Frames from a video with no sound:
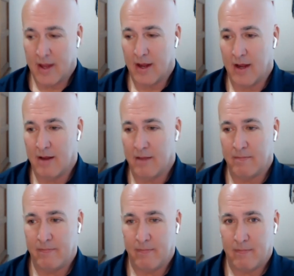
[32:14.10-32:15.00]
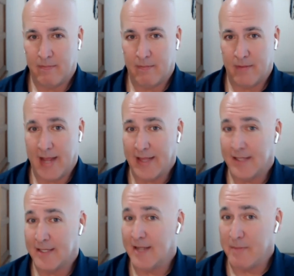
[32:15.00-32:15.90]
Um, at
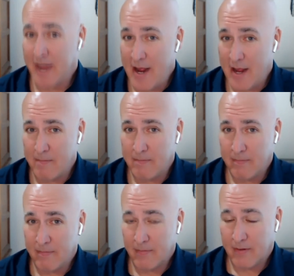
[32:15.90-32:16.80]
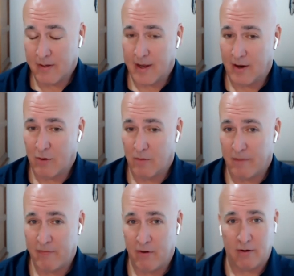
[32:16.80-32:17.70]
the same time, to kind of go a little
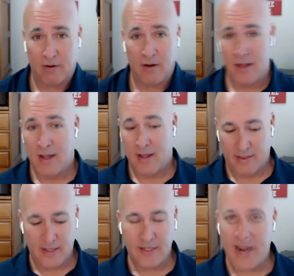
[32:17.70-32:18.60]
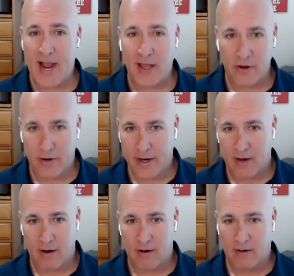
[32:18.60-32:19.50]
bit further, this calendar
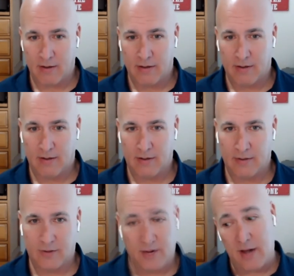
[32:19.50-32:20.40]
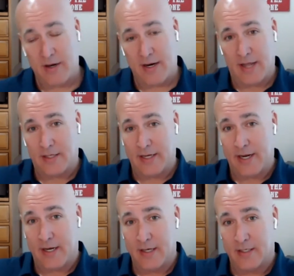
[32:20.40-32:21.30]
year, so not only did I
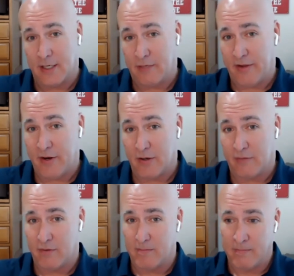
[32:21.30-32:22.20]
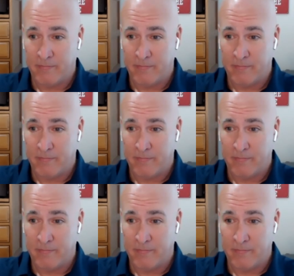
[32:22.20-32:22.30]
exceed six figures from